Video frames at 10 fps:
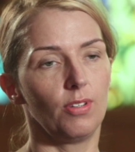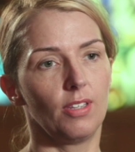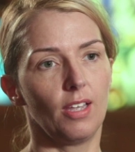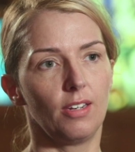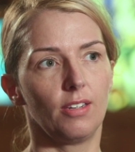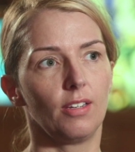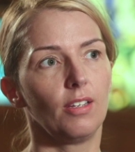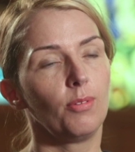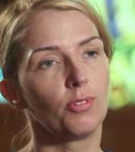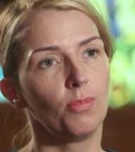and then
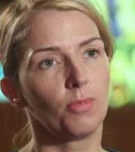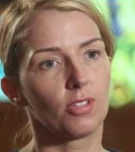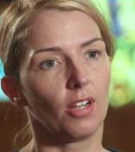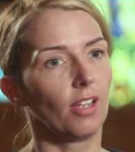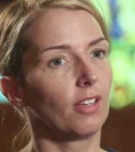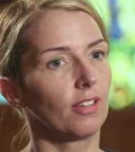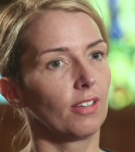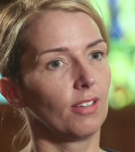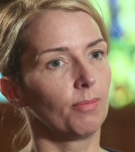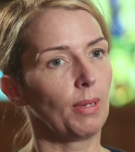it was almost like
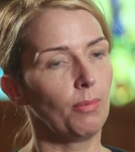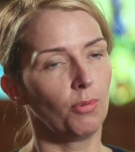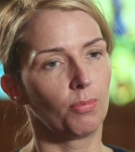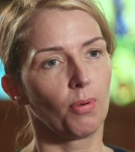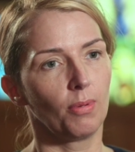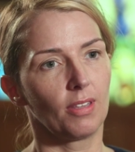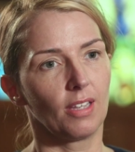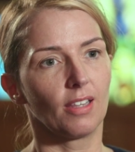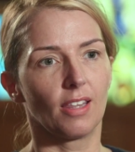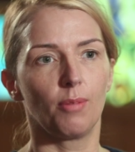people would probably
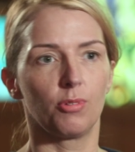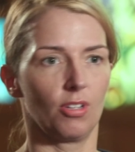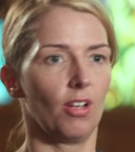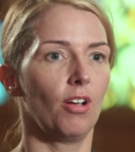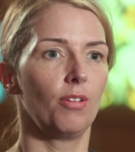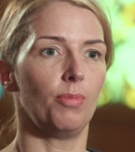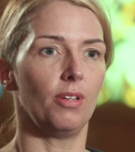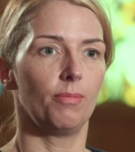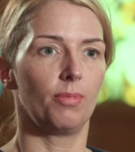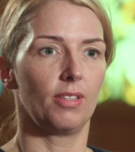think that was the hard
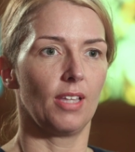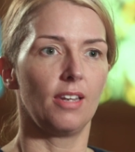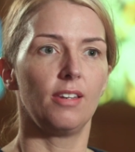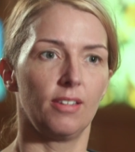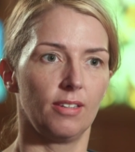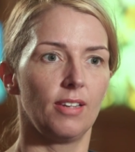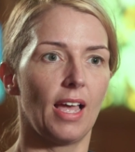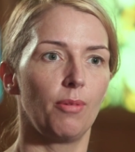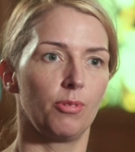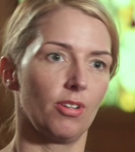bit, but then
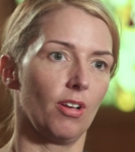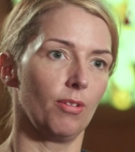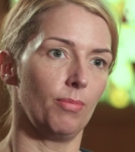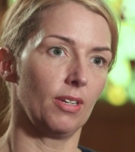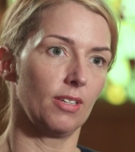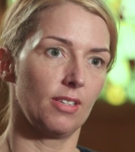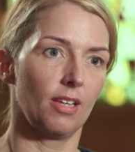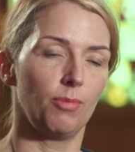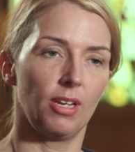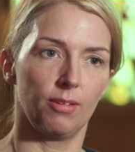now was the hard bit, because
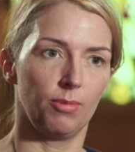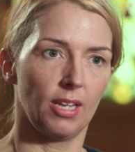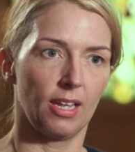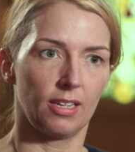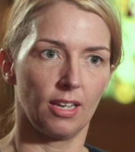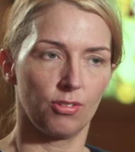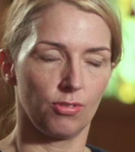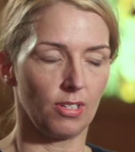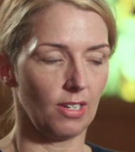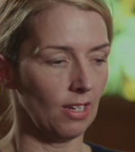then we'd had a
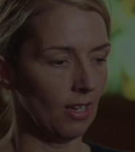casualty.